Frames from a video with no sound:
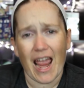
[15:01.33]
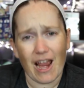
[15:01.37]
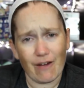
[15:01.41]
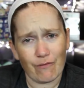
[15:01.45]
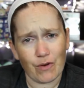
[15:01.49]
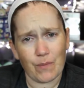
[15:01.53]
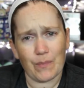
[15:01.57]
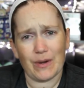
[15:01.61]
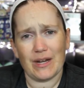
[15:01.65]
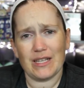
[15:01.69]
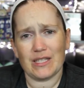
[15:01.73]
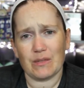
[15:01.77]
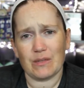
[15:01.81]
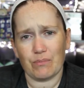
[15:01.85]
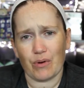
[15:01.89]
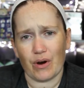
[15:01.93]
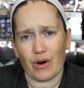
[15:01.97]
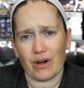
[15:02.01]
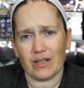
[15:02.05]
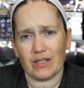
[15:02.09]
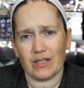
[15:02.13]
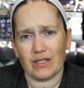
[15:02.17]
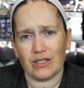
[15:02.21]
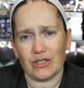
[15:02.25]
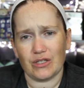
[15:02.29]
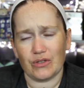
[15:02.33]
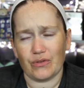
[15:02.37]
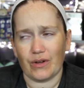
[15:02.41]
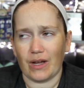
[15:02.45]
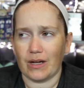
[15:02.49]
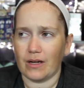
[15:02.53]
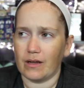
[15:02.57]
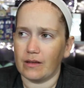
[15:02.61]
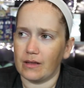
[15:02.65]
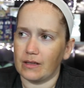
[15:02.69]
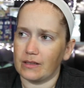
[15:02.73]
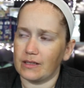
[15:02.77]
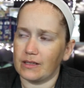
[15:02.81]
Everybody's a part of history.
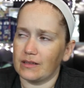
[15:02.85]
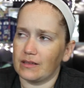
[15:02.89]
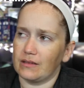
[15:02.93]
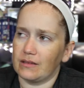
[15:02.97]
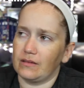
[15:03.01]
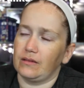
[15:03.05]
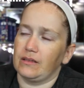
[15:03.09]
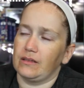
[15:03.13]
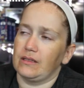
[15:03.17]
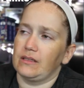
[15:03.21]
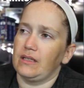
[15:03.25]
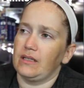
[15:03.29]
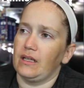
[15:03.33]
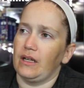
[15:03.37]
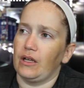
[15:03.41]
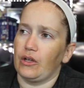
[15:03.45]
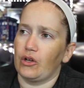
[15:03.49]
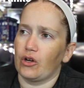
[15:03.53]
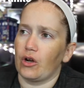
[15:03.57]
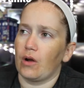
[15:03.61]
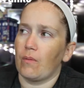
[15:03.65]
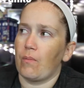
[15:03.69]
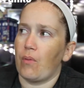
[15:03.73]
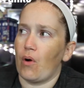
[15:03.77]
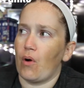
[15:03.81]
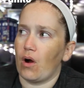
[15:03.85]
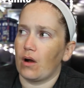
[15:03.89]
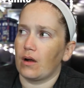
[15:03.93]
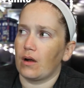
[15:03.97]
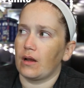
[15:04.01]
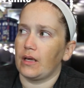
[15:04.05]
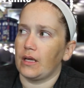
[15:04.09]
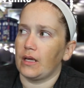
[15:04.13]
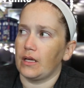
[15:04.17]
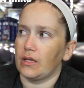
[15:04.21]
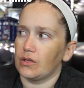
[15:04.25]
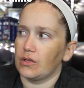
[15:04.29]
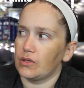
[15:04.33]
I know that sounds a little conceited. You're a
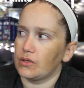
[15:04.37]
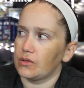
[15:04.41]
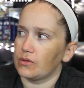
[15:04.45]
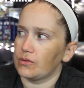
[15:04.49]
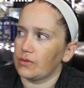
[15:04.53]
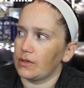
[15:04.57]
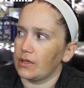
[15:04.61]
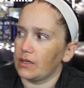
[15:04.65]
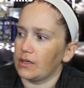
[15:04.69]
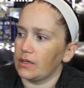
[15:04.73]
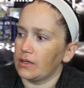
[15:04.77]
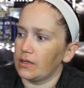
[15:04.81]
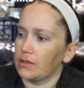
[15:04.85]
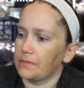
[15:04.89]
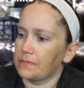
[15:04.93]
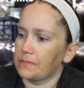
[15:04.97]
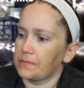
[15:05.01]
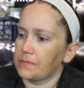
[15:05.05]
part of history.